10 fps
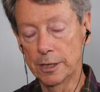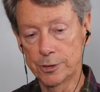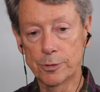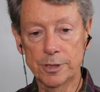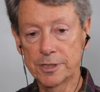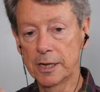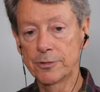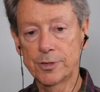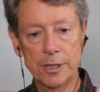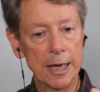Is there a
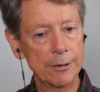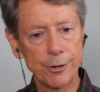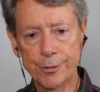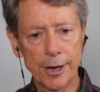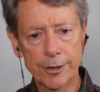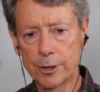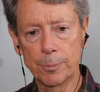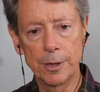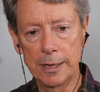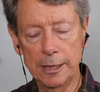sense that you're not going to
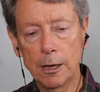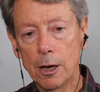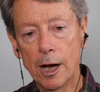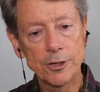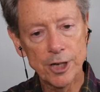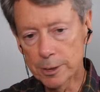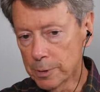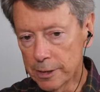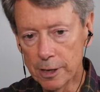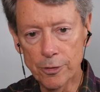be hijacked
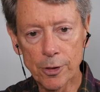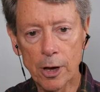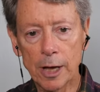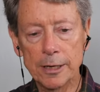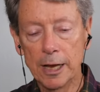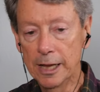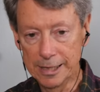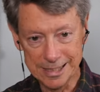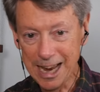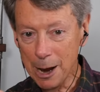by that thought?
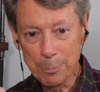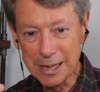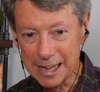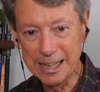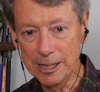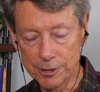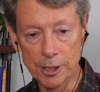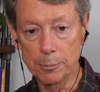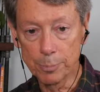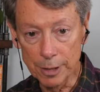It's happening, it's
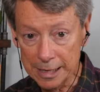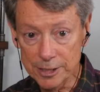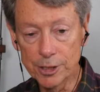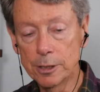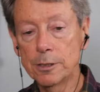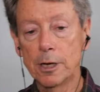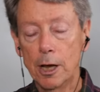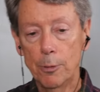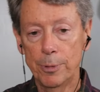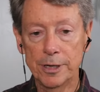unpleasant,
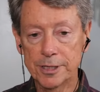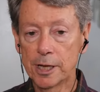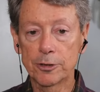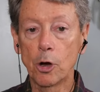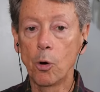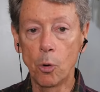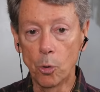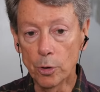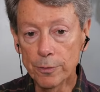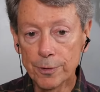but it's not the
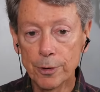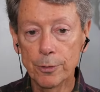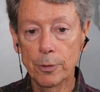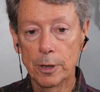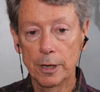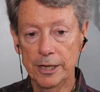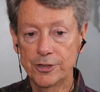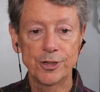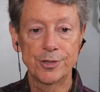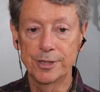whole of you,
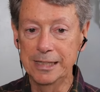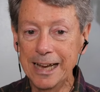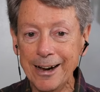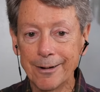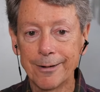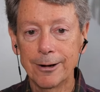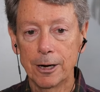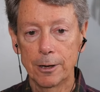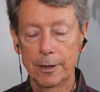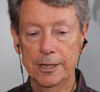it's just there.
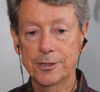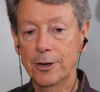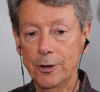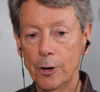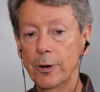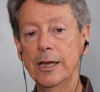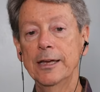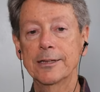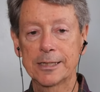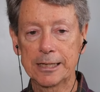It's
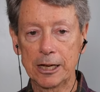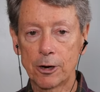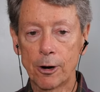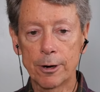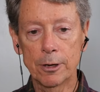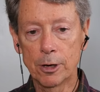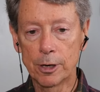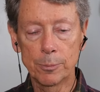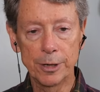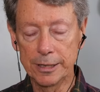annoying. It's like a car
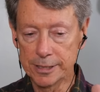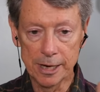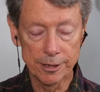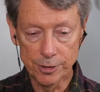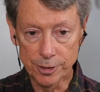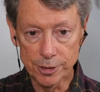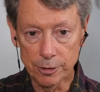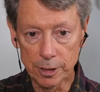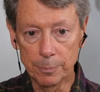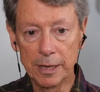alarm, but it's not
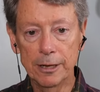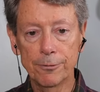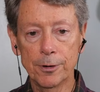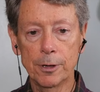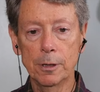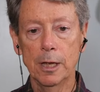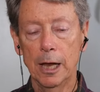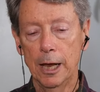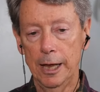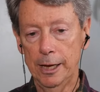necessarily meaningful.
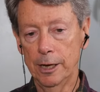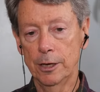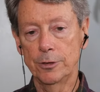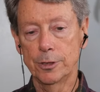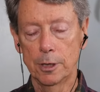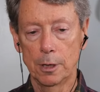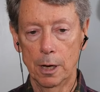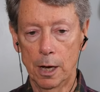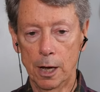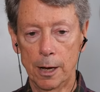And
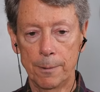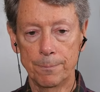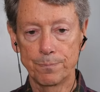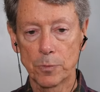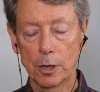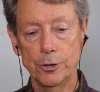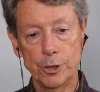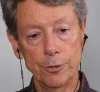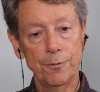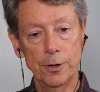um,
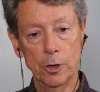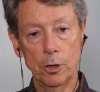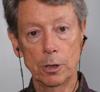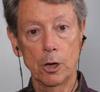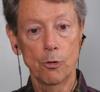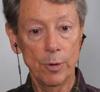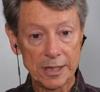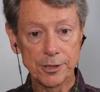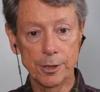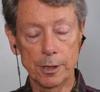do you feel
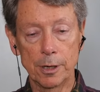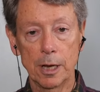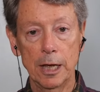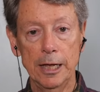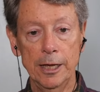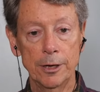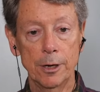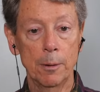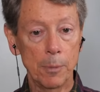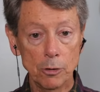rested? in
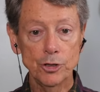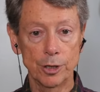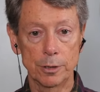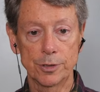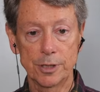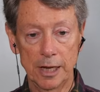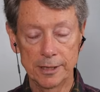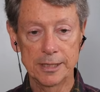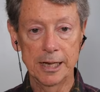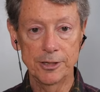emotions
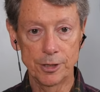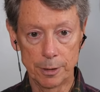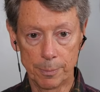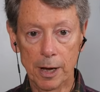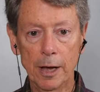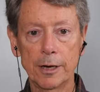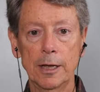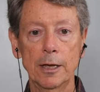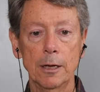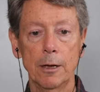and states in the
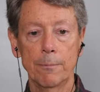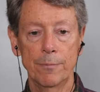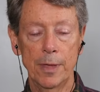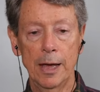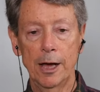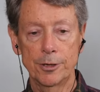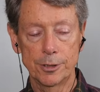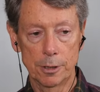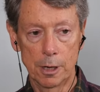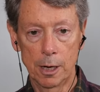body
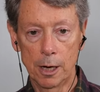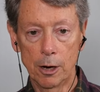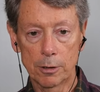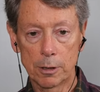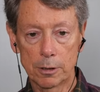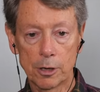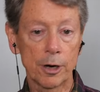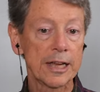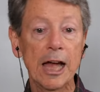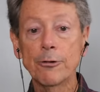that uh,
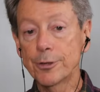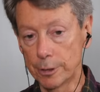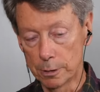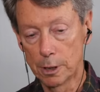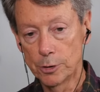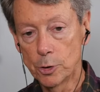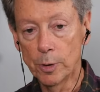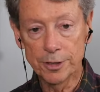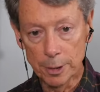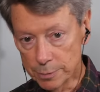are counter to
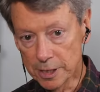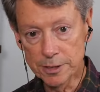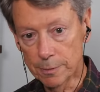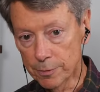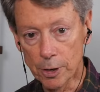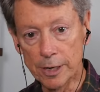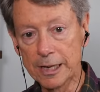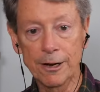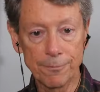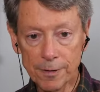what the obsessive thought,
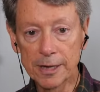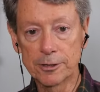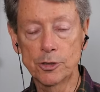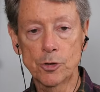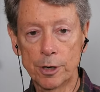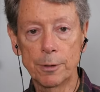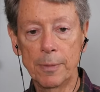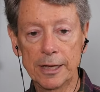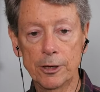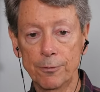in effect, is trying to
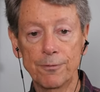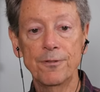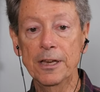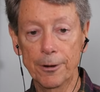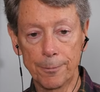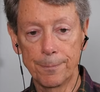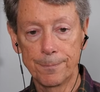make you feel.